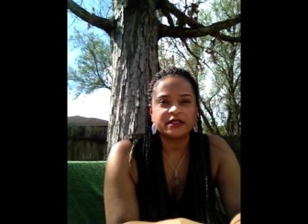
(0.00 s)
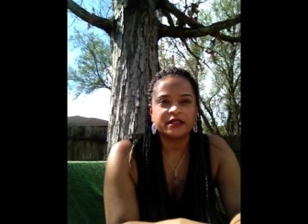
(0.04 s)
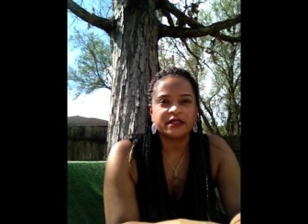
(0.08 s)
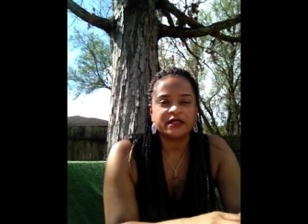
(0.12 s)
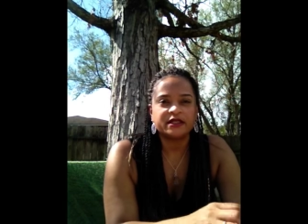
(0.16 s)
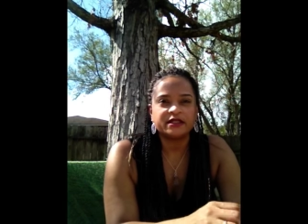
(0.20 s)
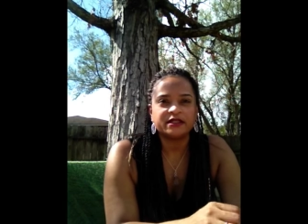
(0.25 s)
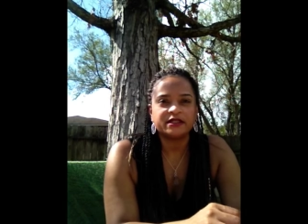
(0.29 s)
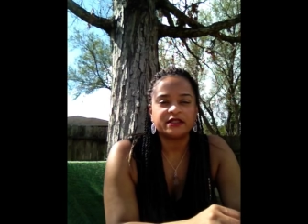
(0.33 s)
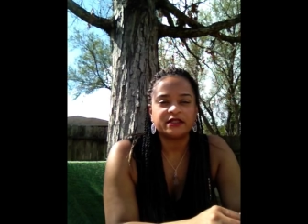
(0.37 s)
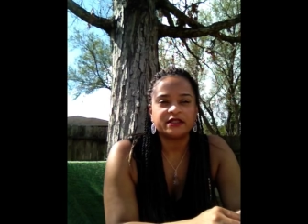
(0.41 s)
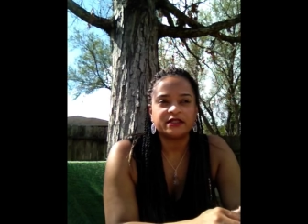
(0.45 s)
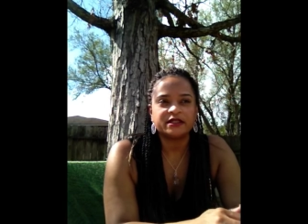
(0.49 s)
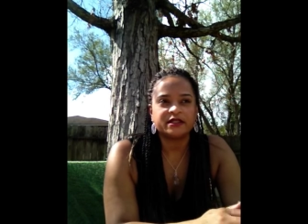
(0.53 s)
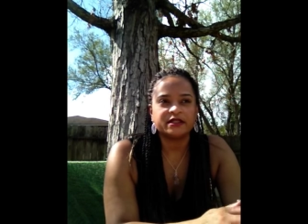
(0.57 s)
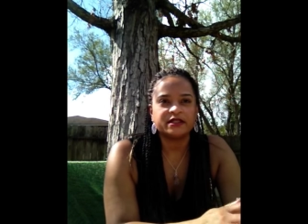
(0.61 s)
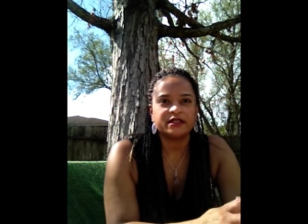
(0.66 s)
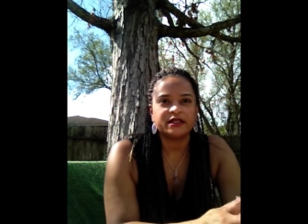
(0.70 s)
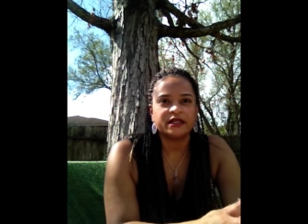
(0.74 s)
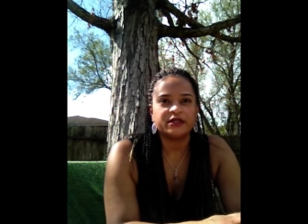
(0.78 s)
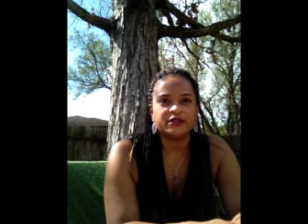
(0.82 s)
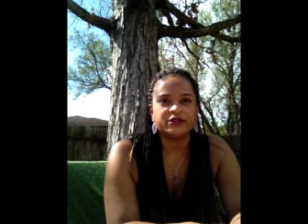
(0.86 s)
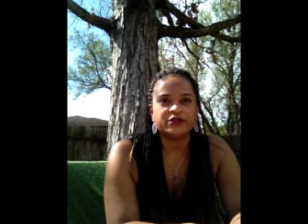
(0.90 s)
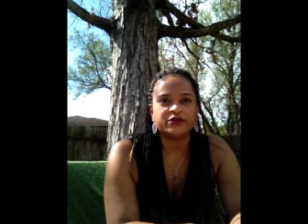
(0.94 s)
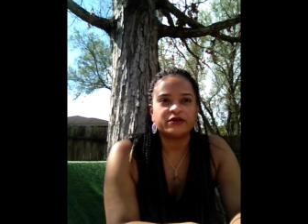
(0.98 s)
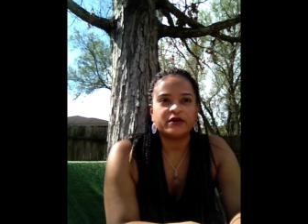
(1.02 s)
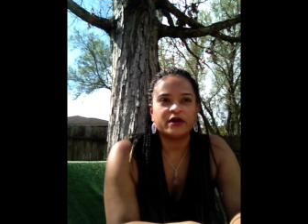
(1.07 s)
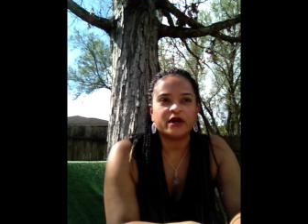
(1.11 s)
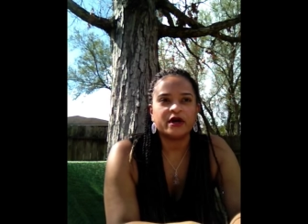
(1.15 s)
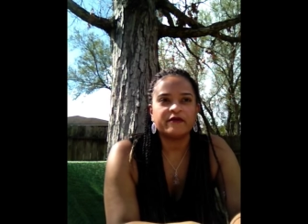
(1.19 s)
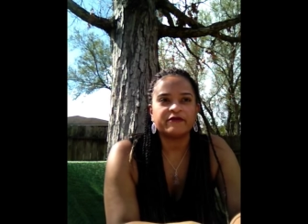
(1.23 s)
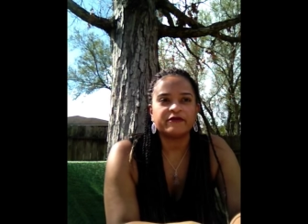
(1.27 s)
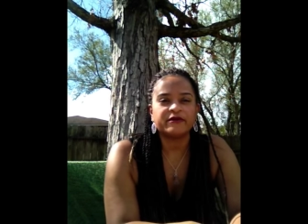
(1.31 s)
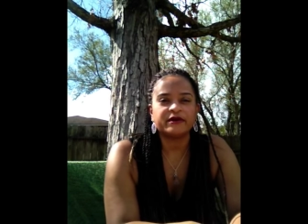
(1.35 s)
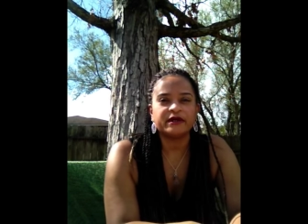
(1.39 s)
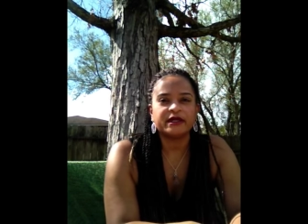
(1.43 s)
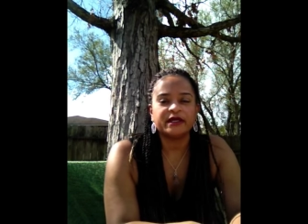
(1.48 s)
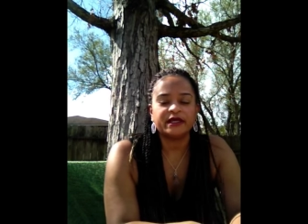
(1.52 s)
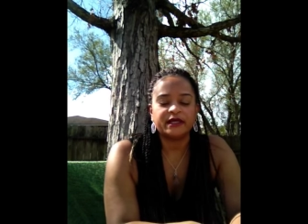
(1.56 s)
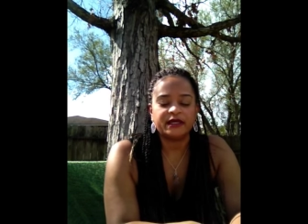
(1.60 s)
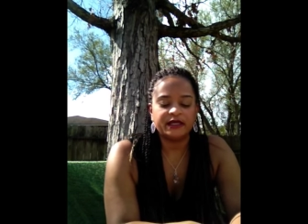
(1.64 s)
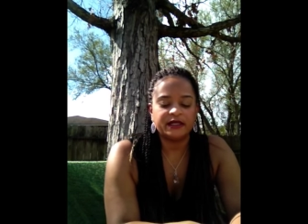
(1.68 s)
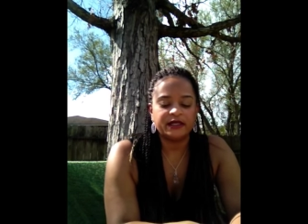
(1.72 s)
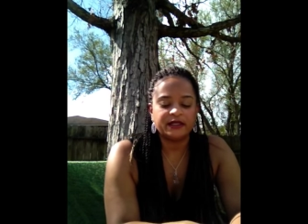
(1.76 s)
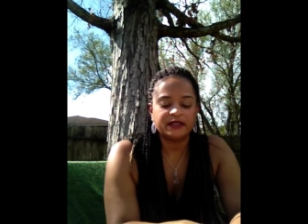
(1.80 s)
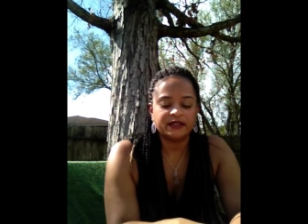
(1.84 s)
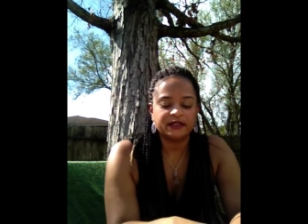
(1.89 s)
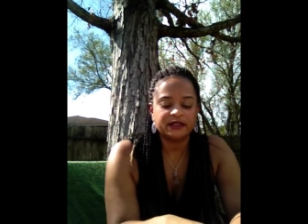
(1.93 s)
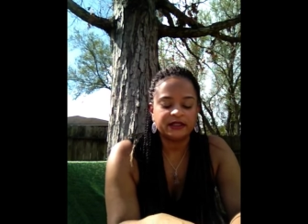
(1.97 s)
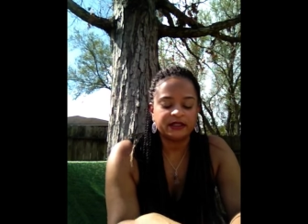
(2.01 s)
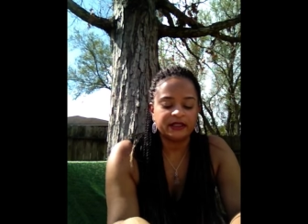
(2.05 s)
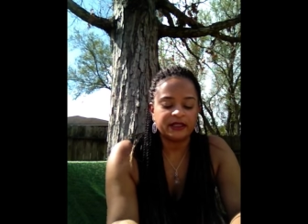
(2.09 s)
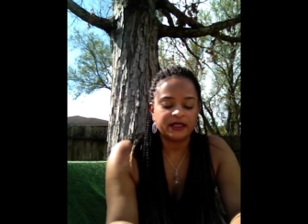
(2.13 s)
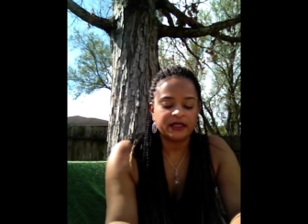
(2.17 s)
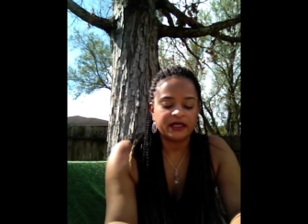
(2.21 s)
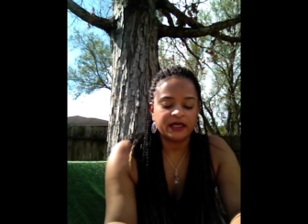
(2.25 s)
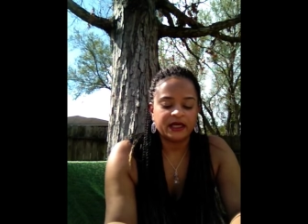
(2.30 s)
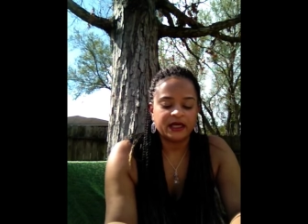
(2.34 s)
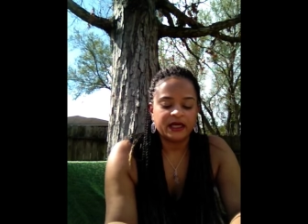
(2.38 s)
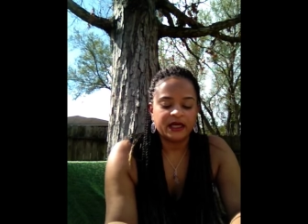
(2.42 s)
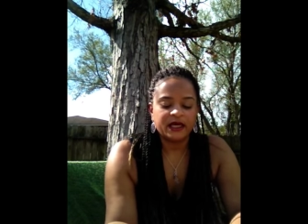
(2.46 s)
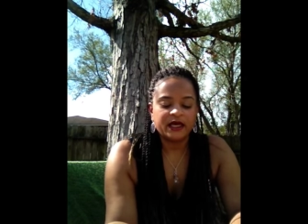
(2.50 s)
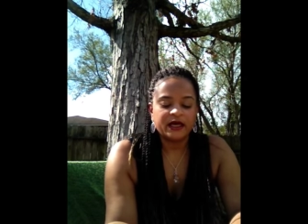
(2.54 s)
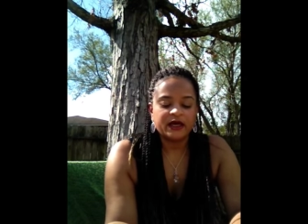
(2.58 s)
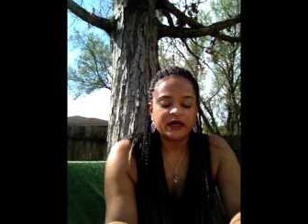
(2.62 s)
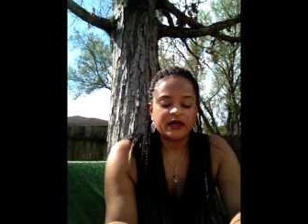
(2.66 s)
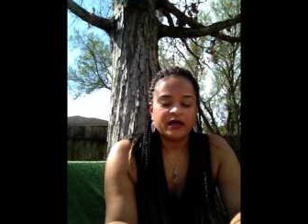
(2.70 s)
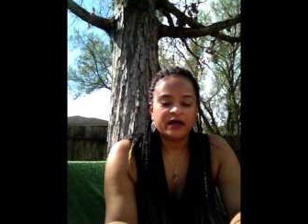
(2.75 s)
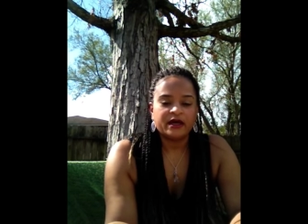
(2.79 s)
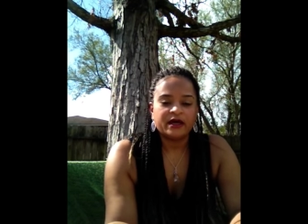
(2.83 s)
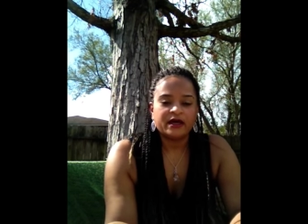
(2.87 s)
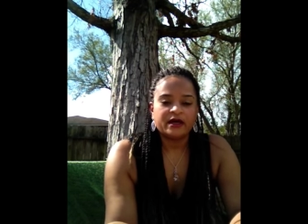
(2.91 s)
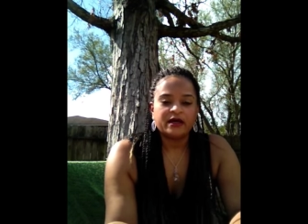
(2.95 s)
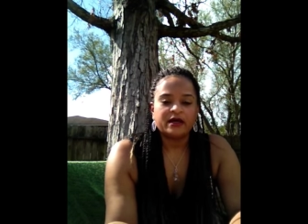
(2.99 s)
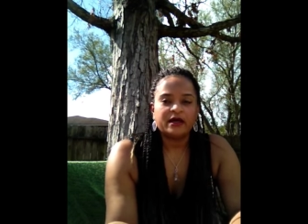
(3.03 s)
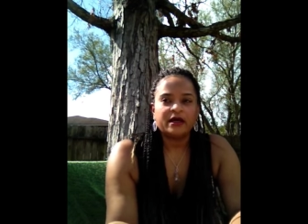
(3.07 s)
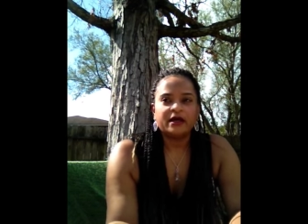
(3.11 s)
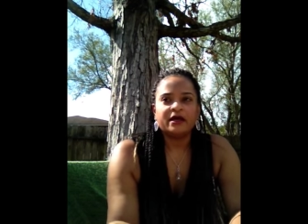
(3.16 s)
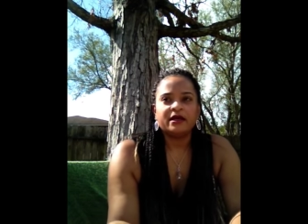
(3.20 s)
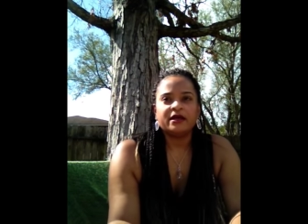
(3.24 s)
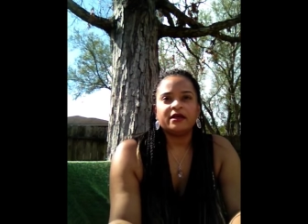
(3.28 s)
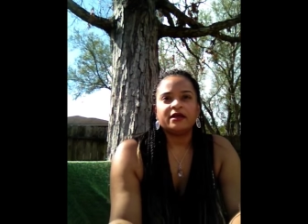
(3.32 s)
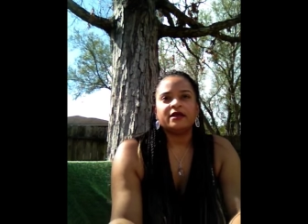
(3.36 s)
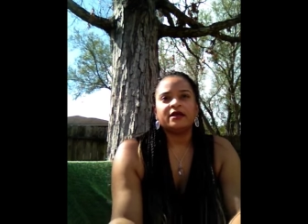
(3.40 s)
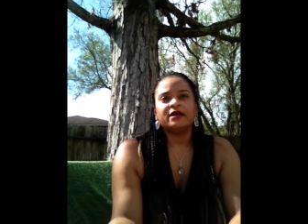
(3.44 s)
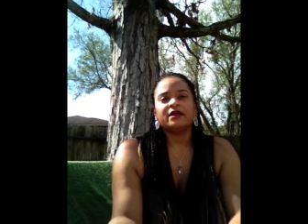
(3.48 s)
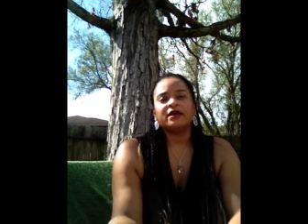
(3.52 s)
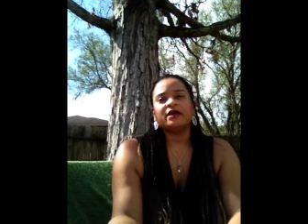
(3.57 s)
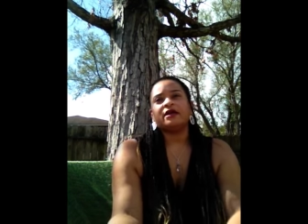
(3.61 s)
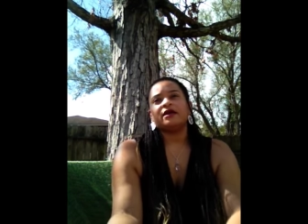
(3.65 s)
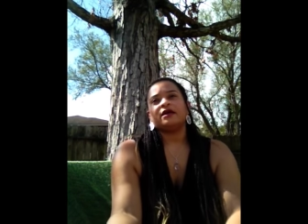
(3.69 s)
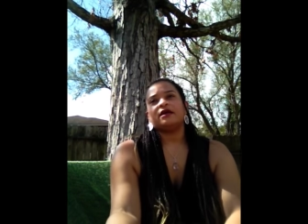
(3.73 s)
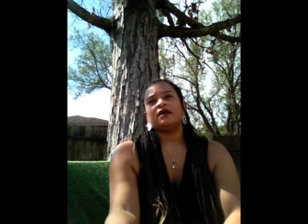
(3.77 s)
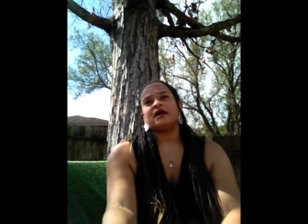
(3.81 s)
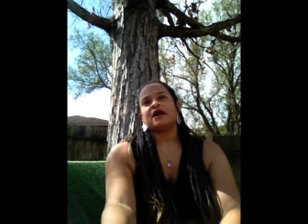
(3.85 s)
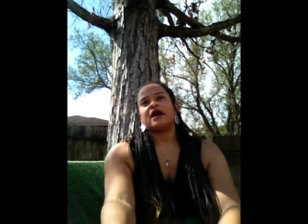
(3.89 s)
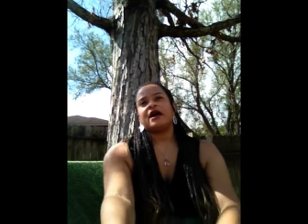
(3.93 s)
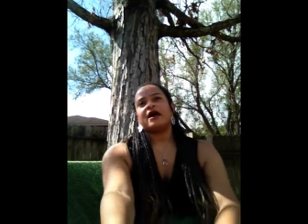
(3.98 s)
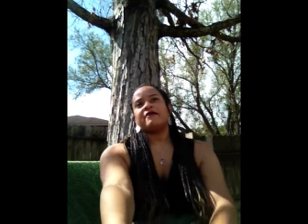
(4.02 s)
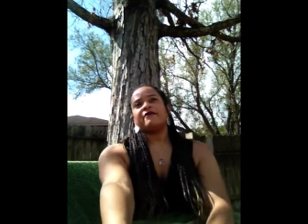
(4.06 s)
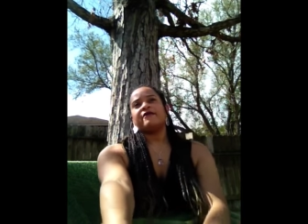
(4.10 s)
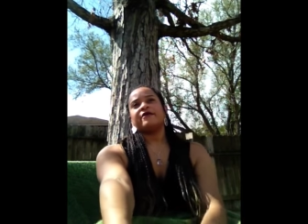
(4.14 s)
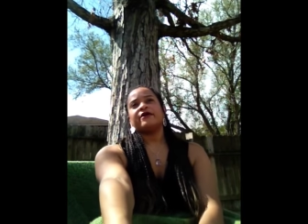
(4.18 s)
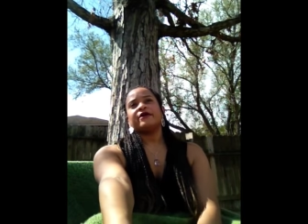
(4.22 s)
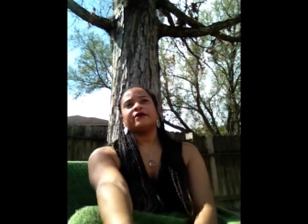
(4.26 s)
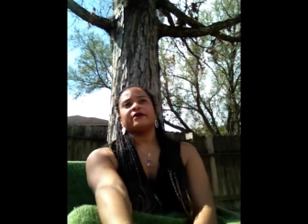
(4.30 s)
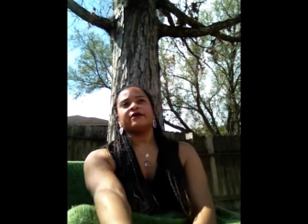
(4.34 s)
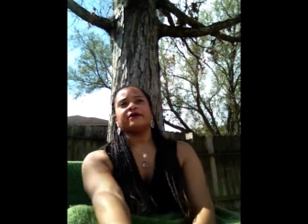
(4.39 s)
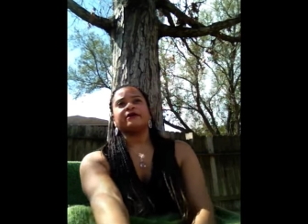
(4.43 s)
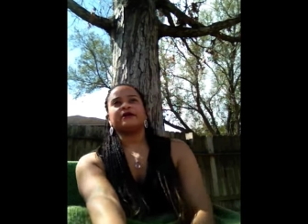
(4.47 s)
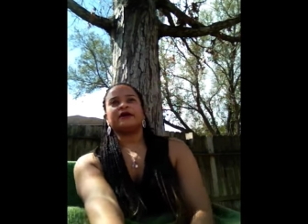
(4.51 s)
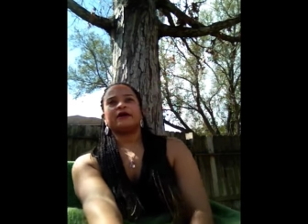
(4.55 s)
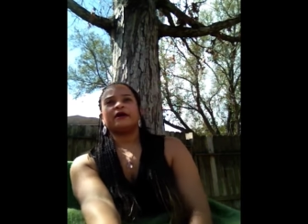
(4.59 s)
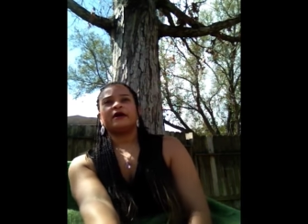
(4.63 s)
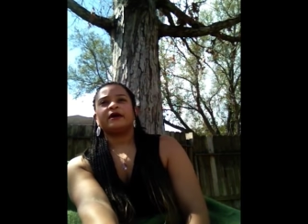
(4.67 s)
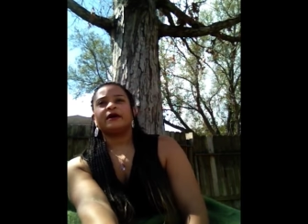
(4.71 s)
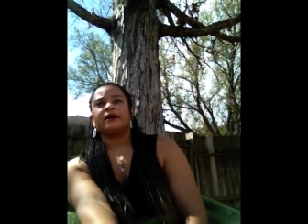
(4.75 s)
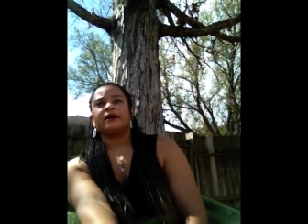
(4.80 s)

Things can just set you off really easily. And I've heard